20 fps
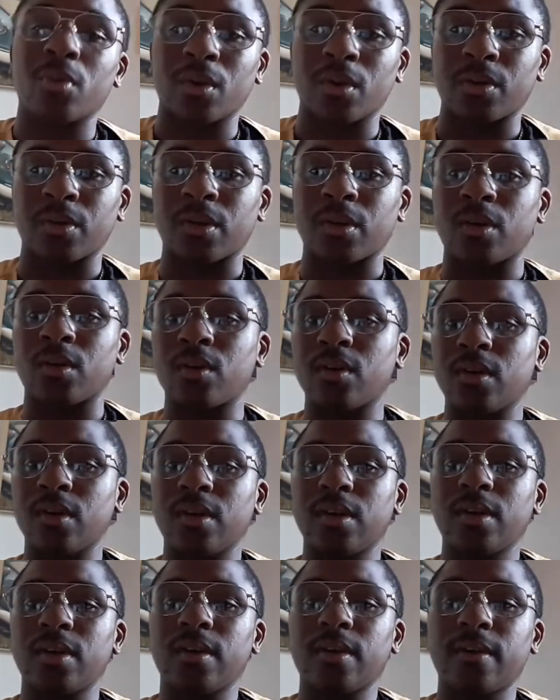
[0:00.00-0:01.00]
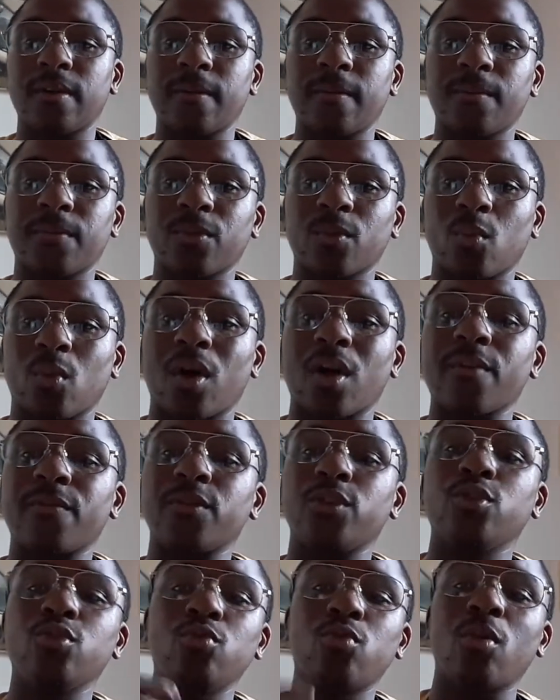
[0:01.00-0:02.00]
will, you know.
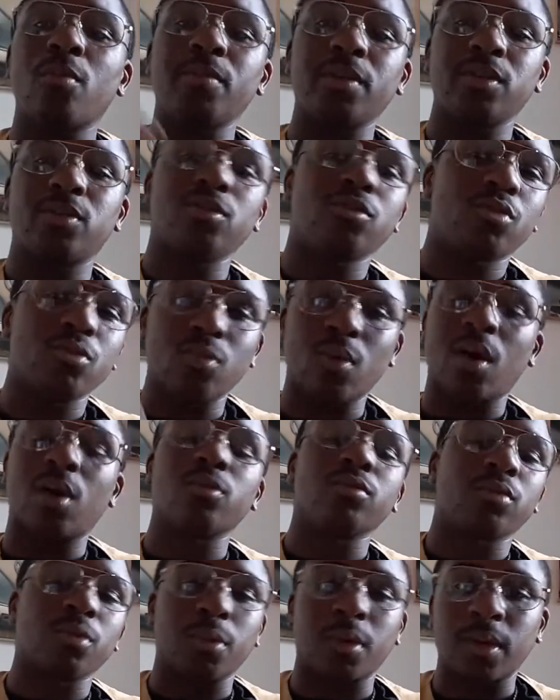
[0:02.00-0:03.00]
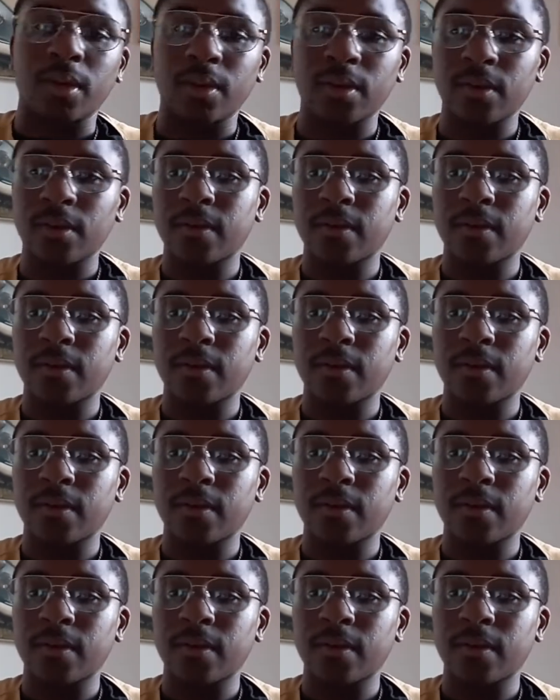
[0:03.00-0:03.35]
Whatever you want me to do, I'll do it.